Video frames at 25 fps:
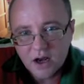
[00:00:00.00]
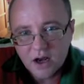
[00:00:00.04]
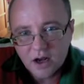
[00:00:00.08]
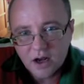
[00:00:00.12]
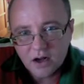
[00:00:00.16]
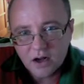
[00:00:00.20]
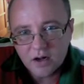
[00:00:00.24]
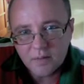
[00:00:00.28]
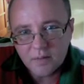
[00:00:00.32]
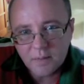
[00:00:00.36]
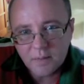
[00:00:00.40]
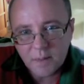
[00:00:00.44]

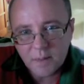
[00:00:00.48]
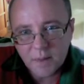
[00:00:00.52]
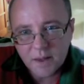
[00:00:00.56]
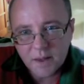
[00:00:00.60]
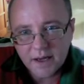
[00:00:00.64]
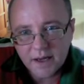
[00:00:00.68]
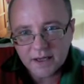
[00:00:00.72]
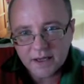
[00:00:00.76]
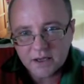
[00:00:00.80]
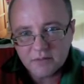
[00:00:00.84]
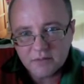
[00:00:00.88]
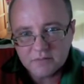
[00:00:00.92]

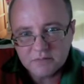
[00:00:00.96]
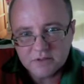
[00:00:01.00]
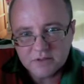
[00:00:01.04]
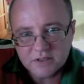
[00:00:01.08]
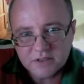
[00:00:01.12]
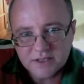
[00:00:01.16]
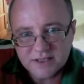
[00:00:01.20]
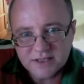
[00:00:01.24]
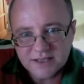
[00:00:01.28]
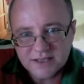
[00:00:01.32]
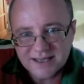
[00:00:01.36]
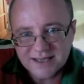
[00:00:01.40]
It comes
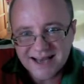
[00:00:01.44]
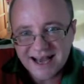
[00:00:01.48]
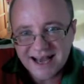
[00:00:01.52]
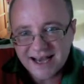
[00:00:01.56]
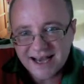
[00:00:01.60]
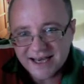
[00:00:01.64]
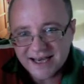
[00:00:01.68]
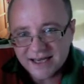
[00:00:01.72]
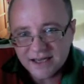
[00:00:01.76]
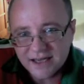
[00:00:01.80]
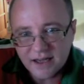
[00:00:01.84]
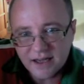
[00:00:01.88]
to
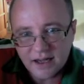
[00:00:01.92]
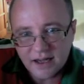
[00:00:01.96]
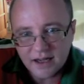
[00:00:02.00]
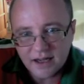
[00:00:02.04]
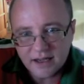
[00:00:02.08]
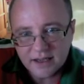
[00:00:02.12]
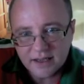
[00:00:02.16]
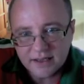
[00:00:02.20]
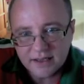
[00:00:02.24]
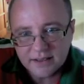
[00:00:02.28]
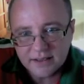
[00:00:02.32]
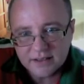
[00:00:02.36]
today,
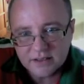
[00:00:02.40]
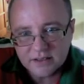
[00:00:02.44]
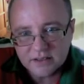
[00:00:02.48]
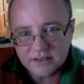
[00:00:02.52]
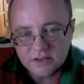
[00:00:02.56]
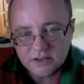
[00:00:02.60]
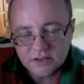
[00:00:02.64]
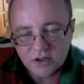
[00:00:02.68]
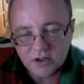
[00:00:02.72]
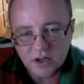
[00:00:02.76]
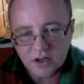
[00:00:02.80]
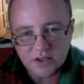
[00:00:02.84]
and
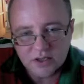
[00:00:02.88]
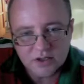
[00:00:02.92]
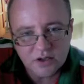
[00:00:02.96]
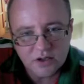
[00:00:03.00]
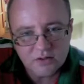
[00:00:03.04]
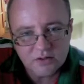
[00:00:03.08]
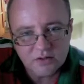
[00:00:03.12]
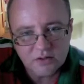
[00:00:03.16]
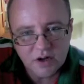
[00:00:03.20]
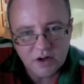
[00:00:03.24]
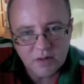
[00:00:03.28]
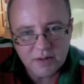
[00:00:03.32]
I
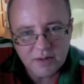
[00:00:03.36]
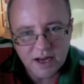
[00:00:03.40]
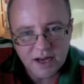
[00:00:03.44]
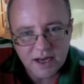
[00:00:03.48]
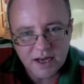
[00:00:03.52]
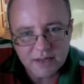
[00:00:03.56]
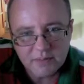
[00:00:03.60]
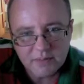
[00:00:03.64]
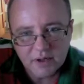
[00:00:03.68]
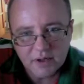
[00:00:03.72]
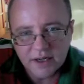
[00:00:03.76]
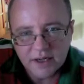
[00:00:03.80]
don't know about
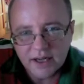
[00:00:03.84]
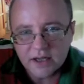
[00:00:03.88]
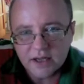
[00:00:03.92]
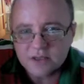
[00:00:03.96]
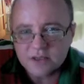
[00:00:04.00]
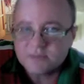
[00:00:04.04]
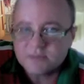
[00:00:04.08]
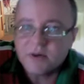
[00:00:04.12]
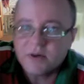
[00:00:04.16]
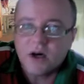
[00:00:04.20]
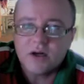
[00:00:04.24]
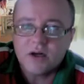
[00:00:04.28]
anybody
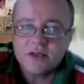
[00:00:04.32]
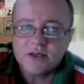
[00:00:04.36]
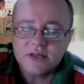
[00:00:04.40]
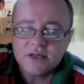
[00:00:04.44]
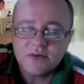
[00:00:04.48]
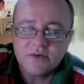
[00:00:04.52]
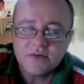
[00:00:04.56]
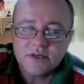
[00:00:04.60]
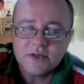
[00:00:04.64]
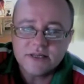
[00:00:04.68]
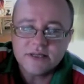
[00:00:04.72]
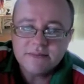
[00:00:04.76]
else, but I
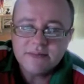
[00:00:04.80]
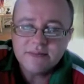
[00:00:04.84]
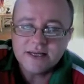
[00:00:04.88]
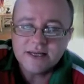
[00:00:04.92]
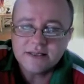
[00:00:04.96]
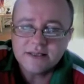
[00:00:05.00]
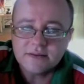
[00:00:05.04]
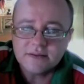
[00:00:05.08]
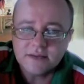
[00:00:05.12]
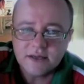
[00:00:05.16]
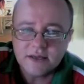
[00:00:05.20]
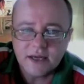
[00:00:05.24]
seriously
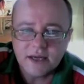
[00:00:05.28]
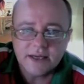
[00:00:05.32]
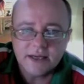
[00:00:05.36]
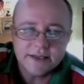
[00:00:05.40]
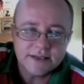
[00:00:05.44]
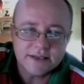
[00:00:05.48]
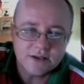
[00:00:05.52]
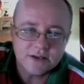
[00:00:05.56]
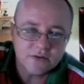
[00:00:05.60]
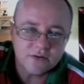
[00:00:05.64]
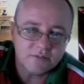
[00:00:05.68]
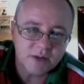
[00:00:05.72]
miss the
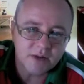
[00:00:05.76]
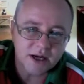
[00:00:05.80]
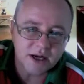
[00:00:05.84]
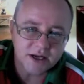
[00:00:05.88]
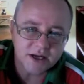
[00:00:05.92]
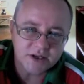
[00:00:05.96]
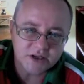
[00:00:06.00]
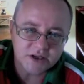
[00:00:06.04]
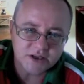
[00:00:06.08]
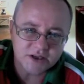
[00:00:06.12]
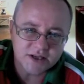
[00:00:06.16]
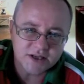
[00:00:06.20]
days of
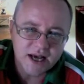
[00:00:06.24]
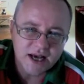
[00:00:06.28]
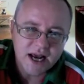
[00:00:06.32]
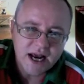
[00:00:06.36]
managers.